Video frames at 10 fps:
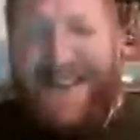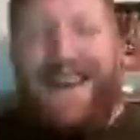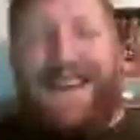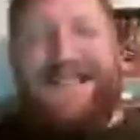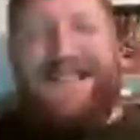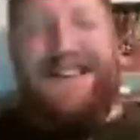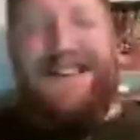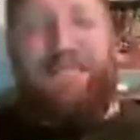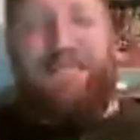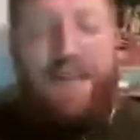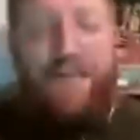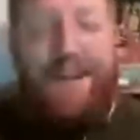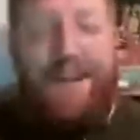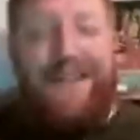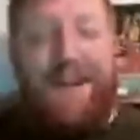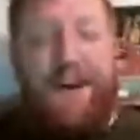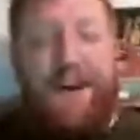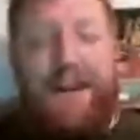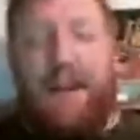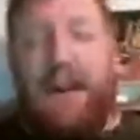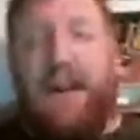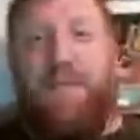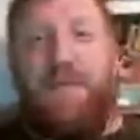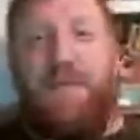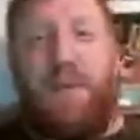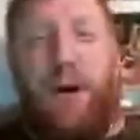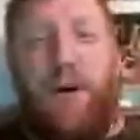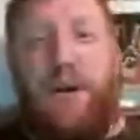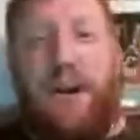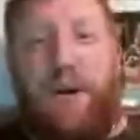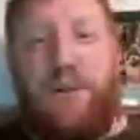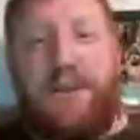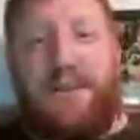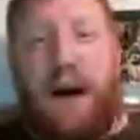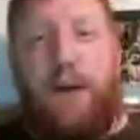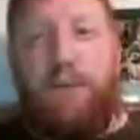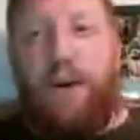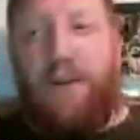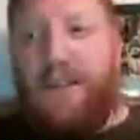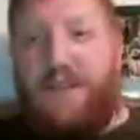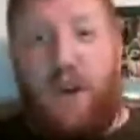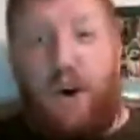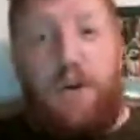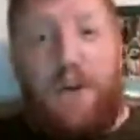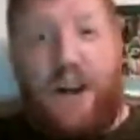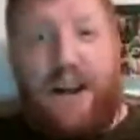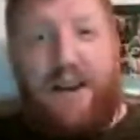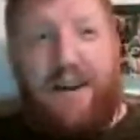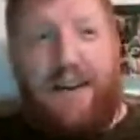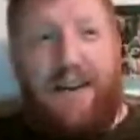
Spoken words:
It says specifically, though, like, if you already own the Tau book, this is all you need.